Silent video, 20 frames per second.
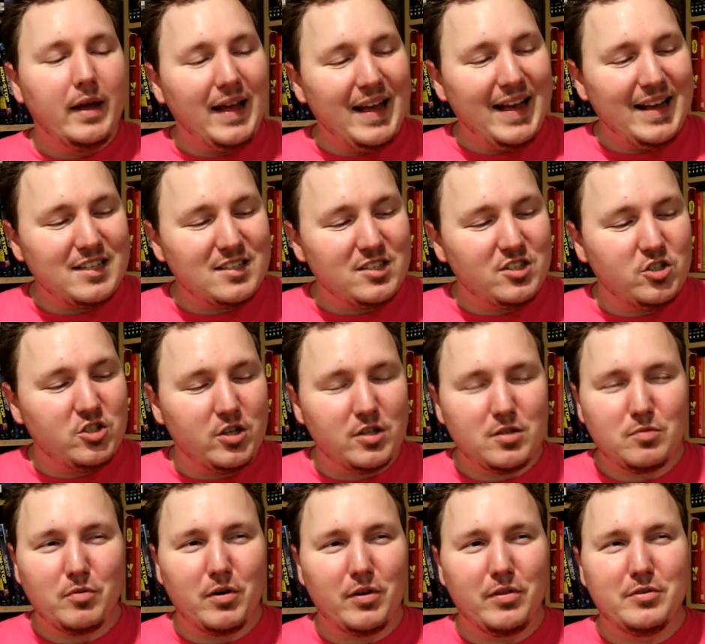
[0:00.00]
It's
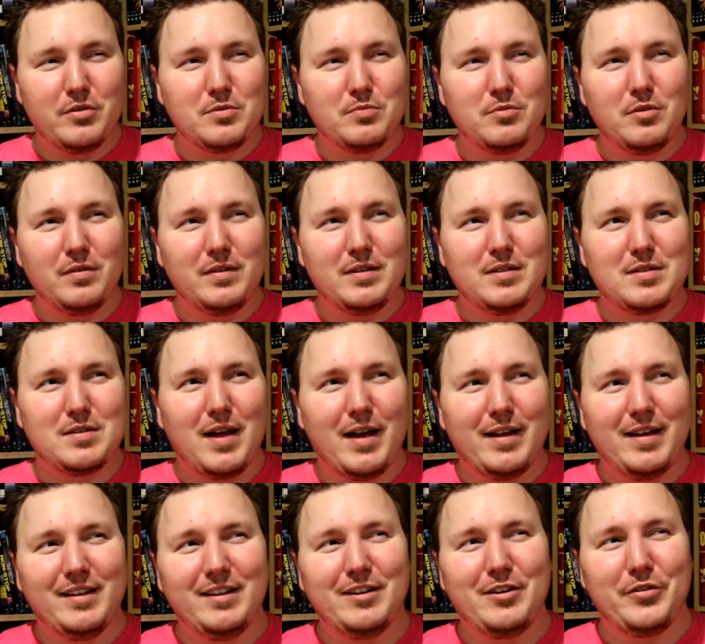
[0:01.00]
just one of those movies,
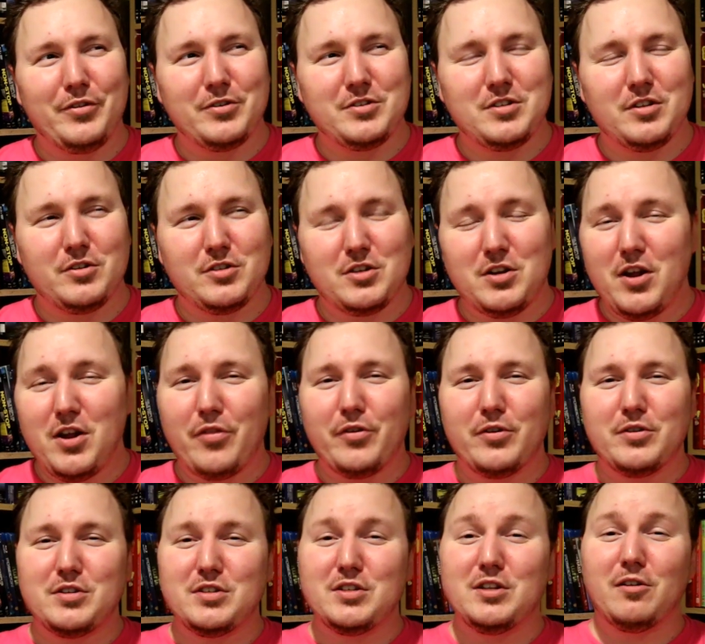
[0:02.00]
there's another
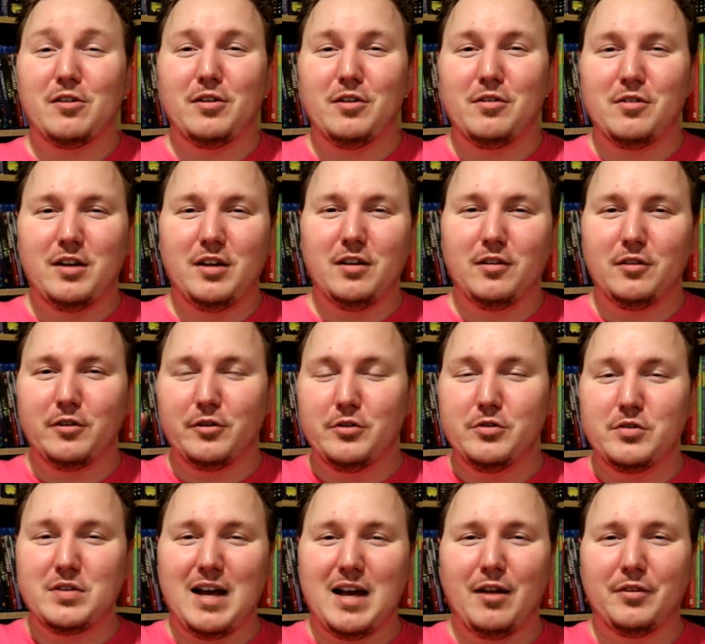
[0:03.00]
serial killer
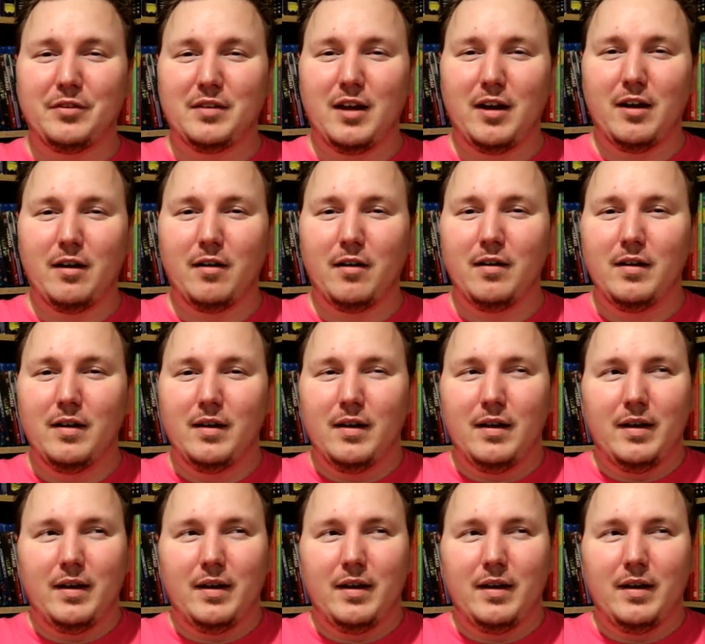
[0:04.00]
who's out there,